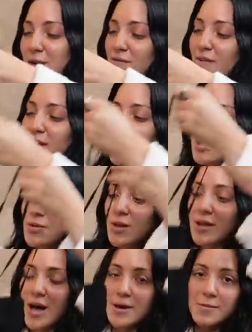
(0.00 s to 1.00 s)
been invited to a
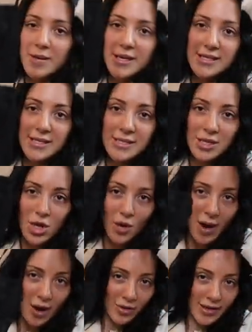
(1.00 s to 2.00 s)
lot of places to
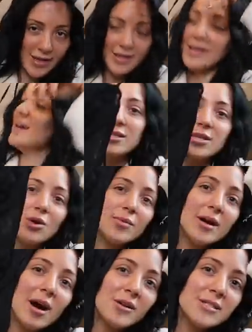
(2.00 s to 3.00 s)
go out lately. So
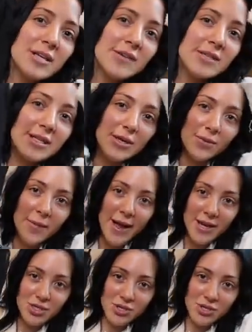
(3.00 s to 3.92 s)
we got ourselves a little black